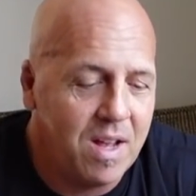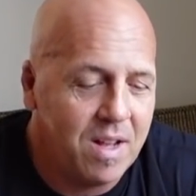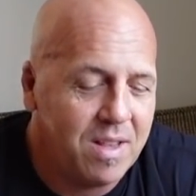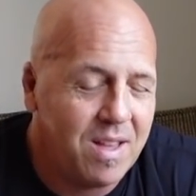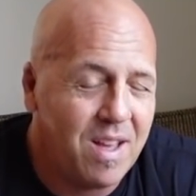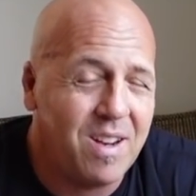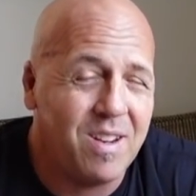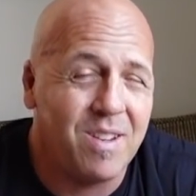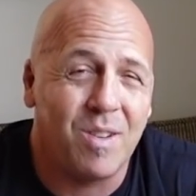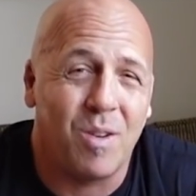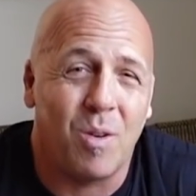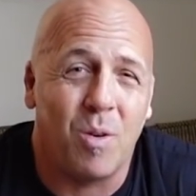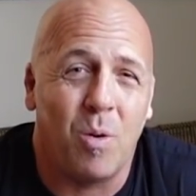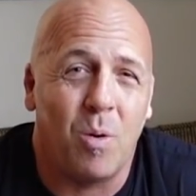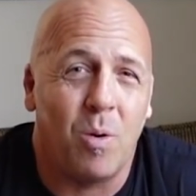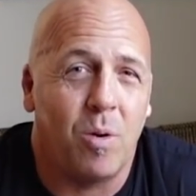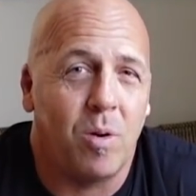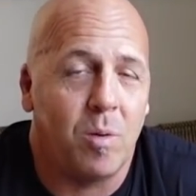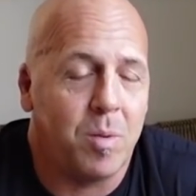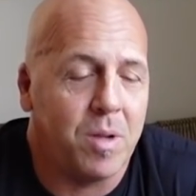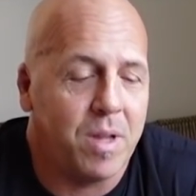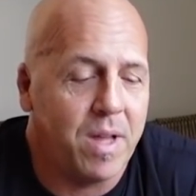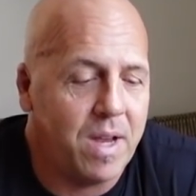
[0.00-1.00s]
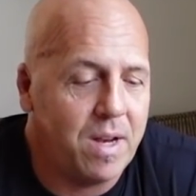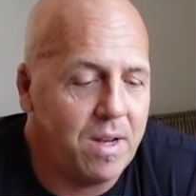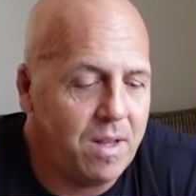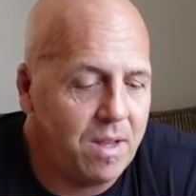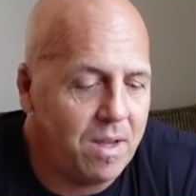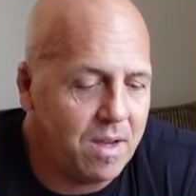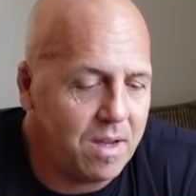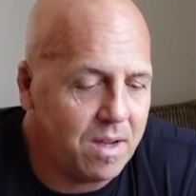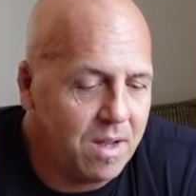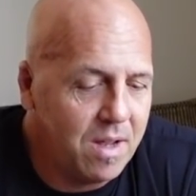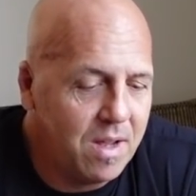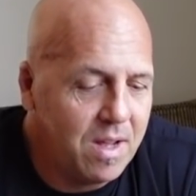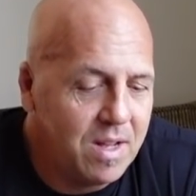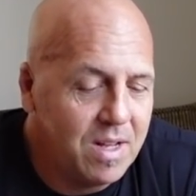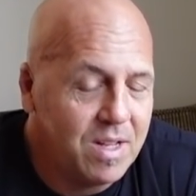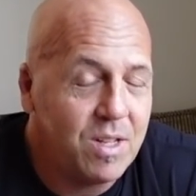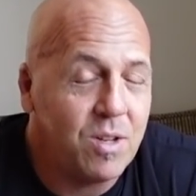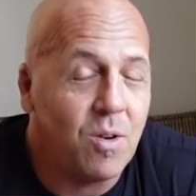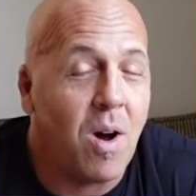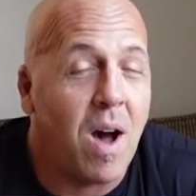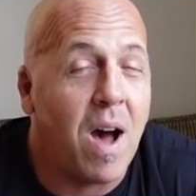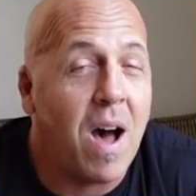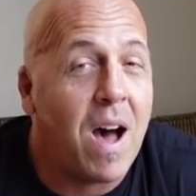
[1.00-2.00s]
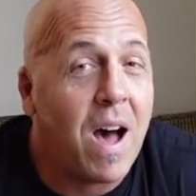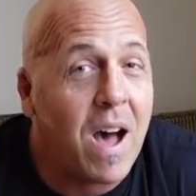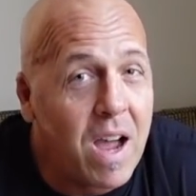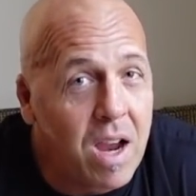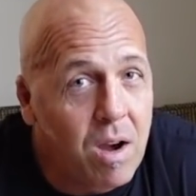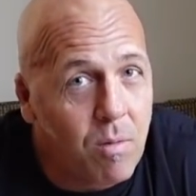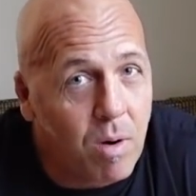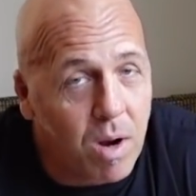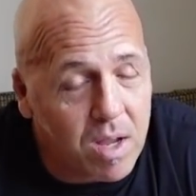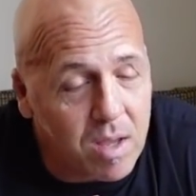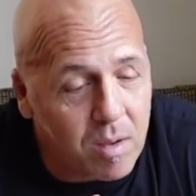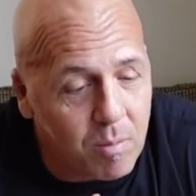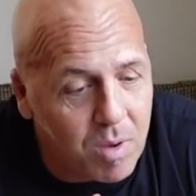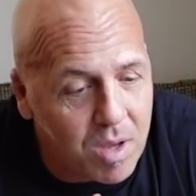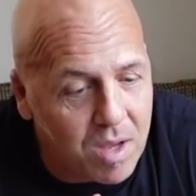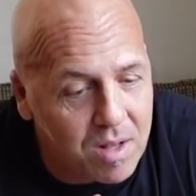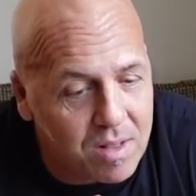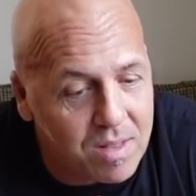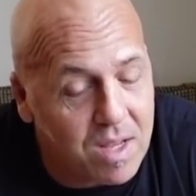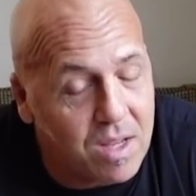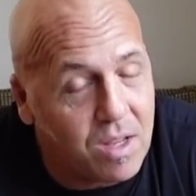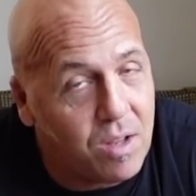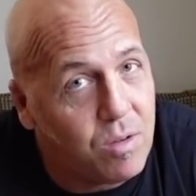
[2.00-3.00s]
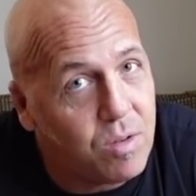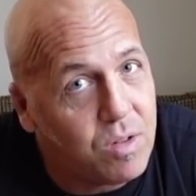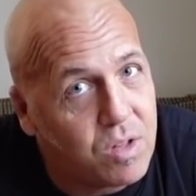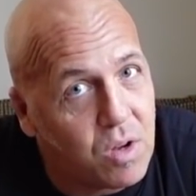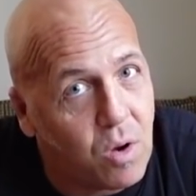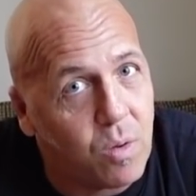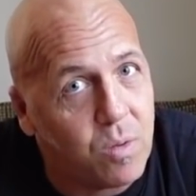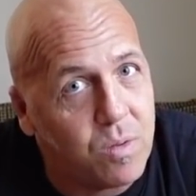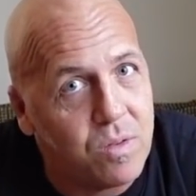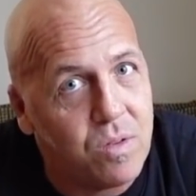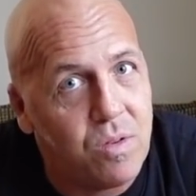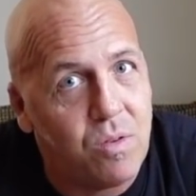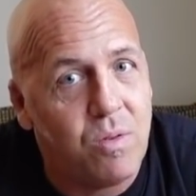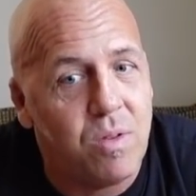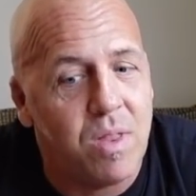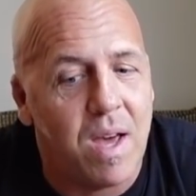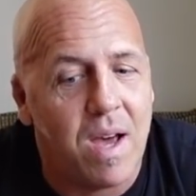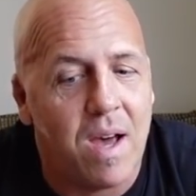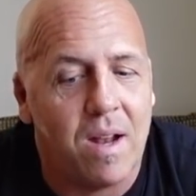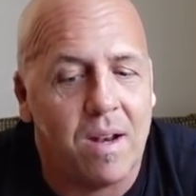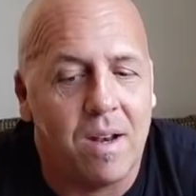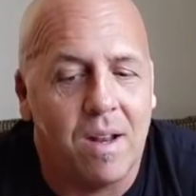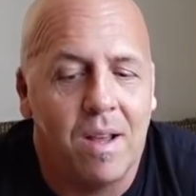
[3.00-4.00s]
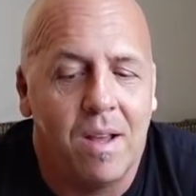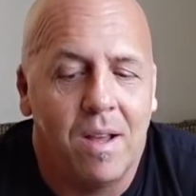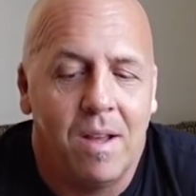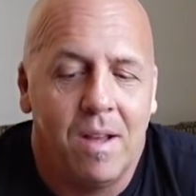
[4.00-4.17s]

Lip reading: That is a horrible idea. So I recommend that you don't do that.